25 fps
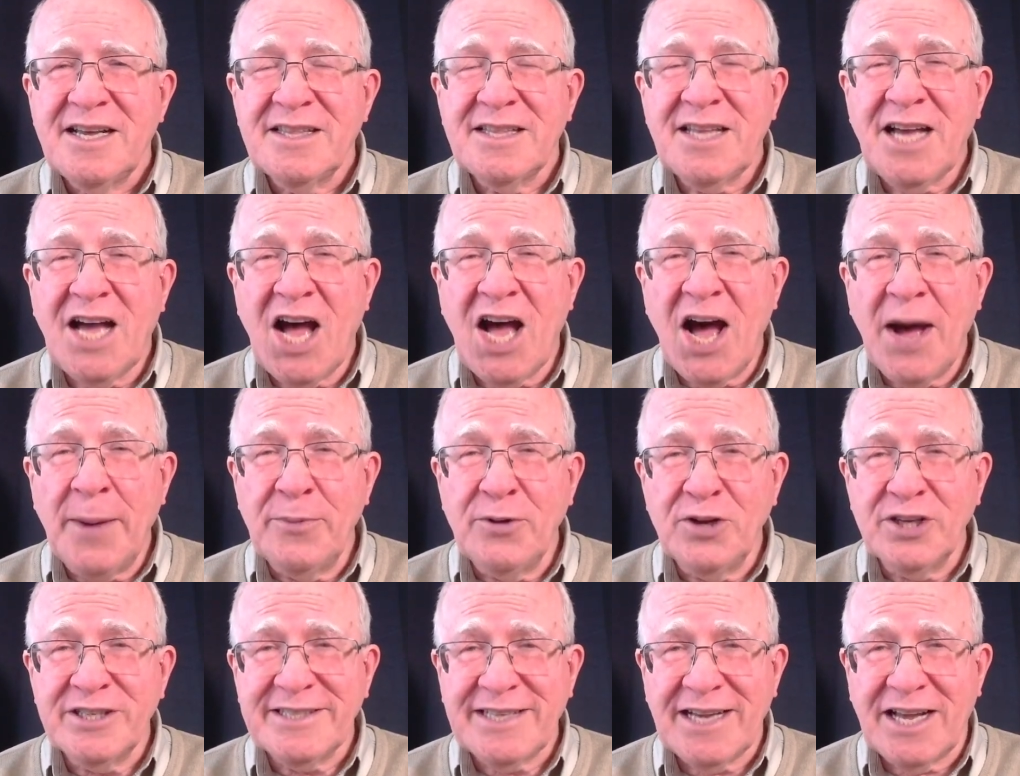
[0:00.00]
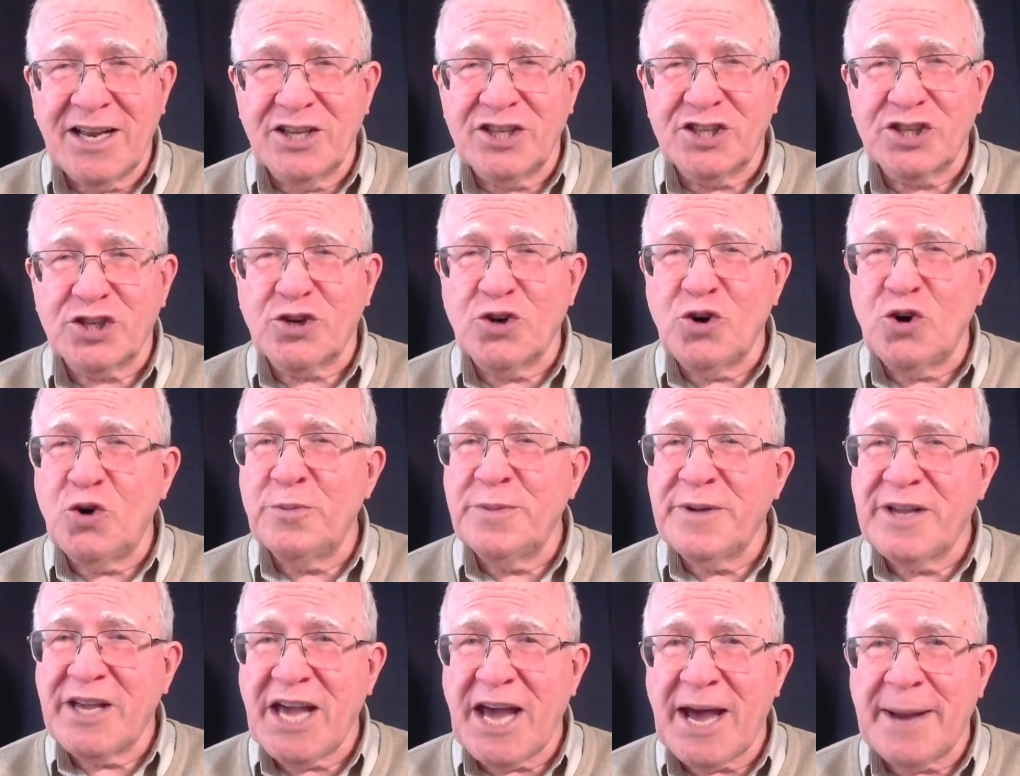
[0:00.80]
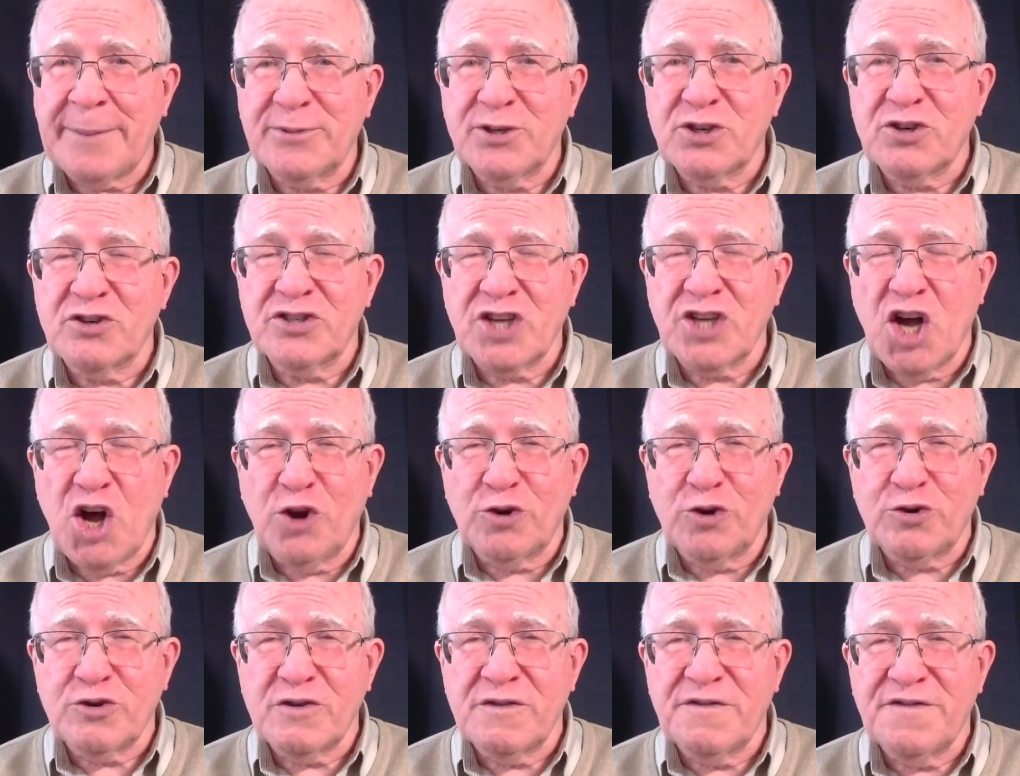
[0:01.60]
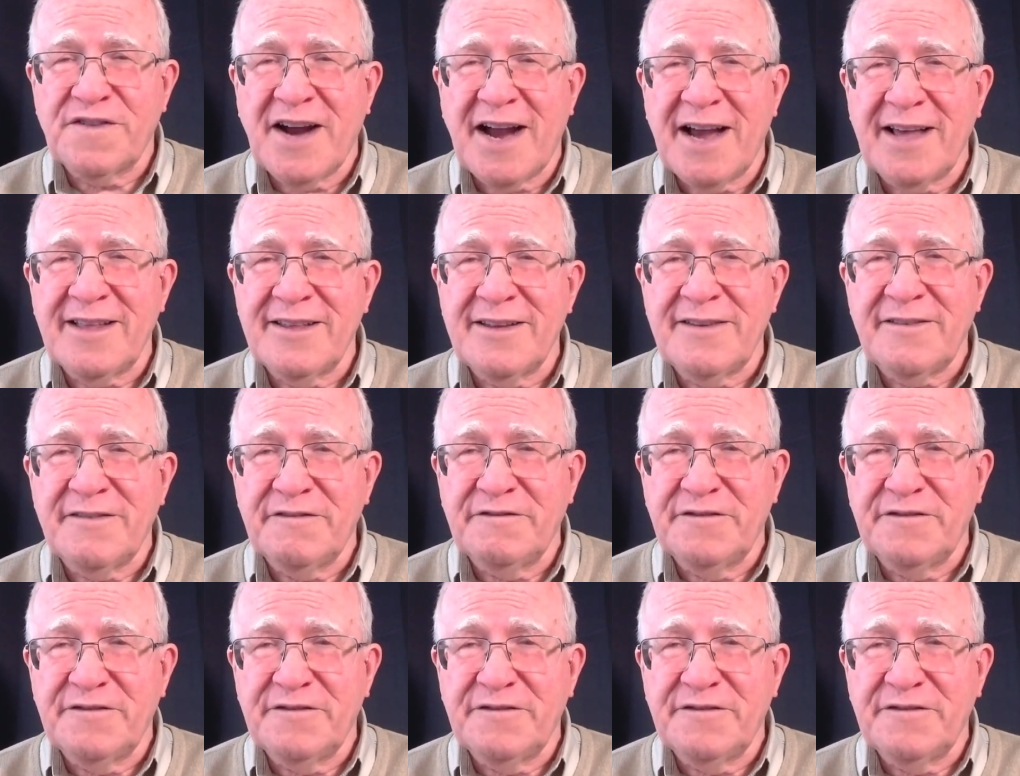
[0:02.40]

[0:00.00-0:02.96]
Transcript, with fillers: The Hubble telescope captures ultraviolet,